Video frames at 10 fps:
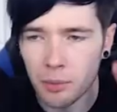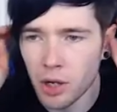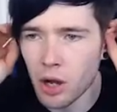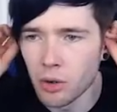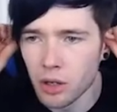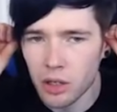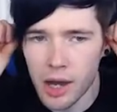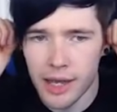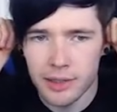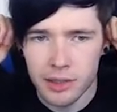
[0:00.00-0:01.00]
Here we go.
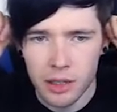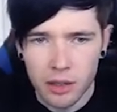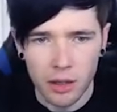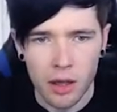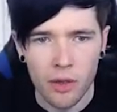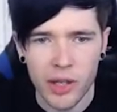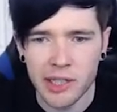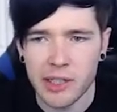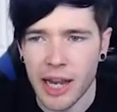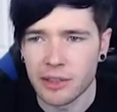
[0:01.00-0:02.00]
Guys, this
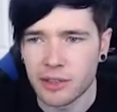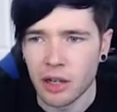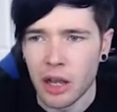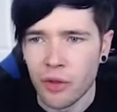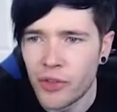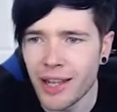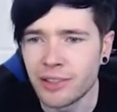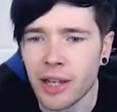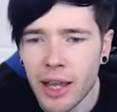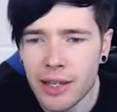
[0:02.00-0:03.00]
is it.
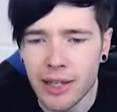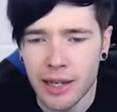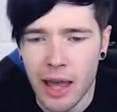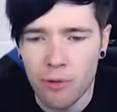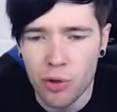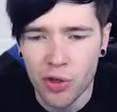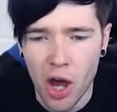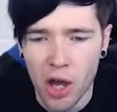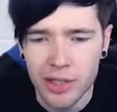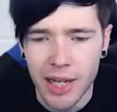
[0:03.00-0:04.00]
This is it, level
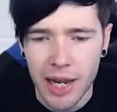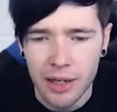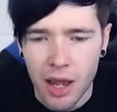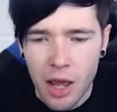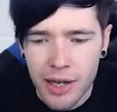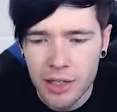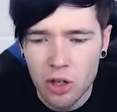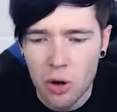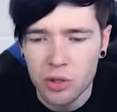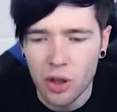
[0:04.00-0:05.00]
13. I need to
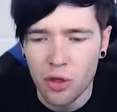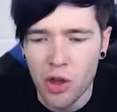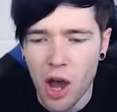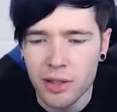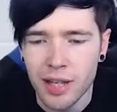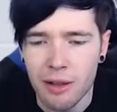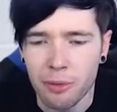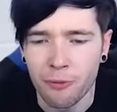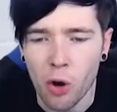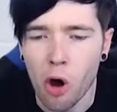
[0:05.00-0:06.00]
go to the 13th
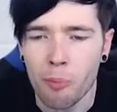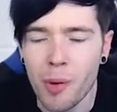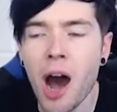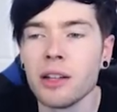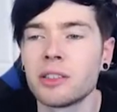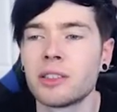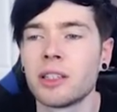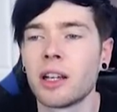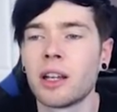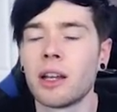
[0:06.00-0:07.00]
floor, but
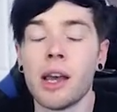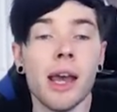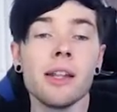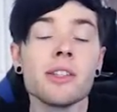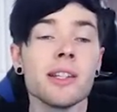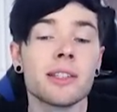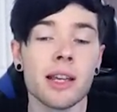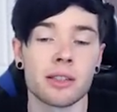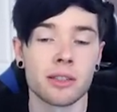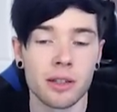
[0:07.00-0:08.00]
it doesn't
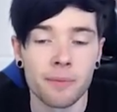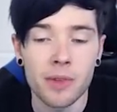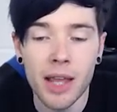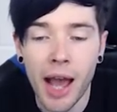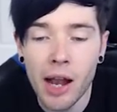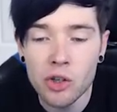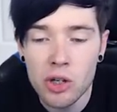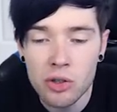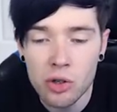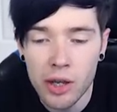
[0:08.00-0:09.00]
exist. It actually
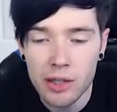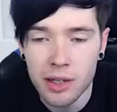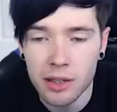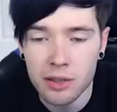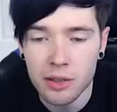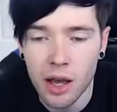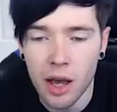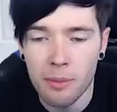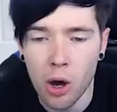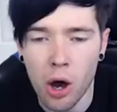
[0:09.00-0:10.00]
does not exist.
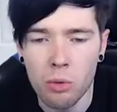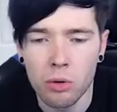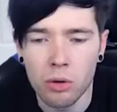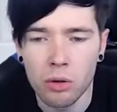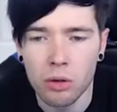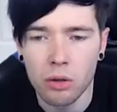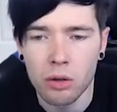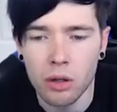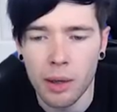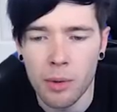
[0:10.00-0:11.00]
Um, oh,
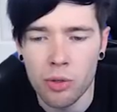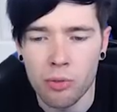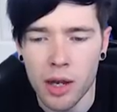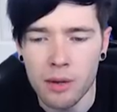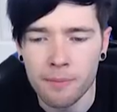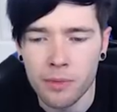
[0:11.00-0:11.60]
I'm at three.